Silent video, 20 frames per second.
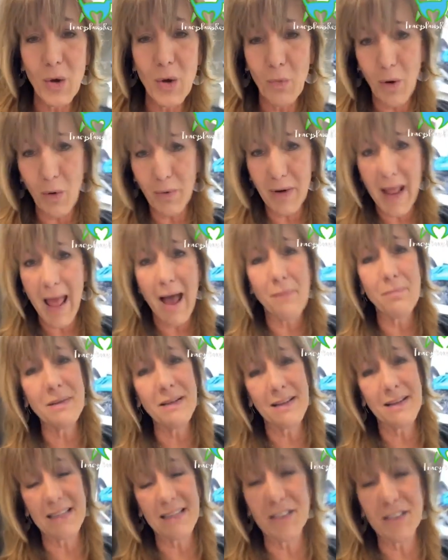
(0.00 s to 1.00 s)
what would
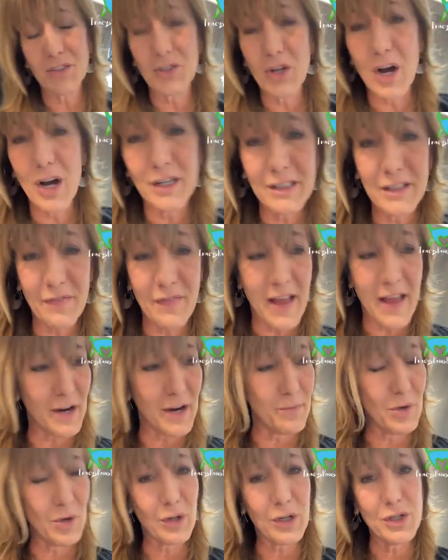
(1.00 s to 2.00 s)
happen to these dogs if
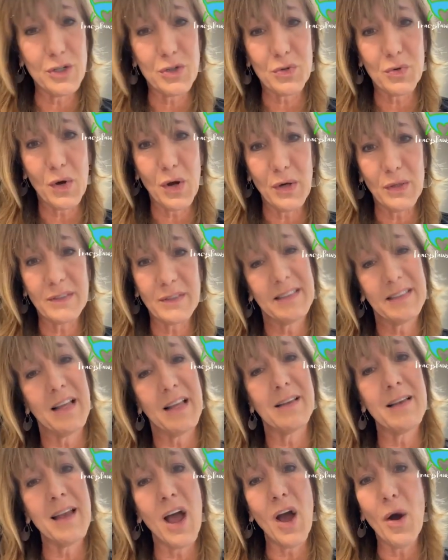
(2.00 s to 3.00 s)
animal control
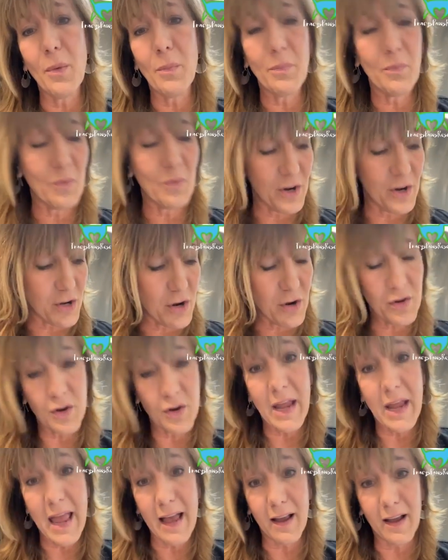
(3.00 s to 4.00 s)
said, no, you
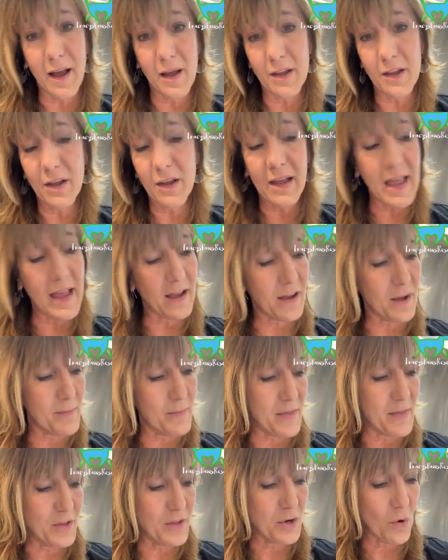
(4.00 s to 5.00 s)
can't come
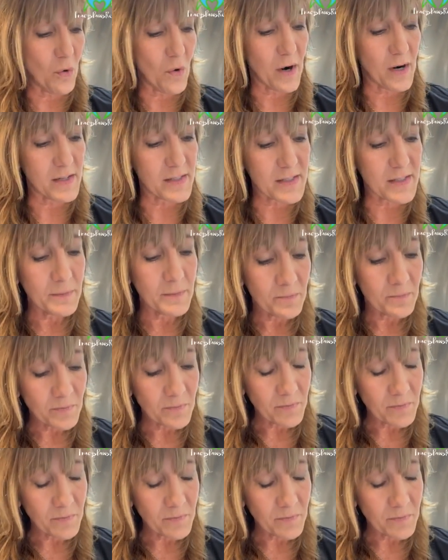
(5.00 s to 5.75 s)
in the doors?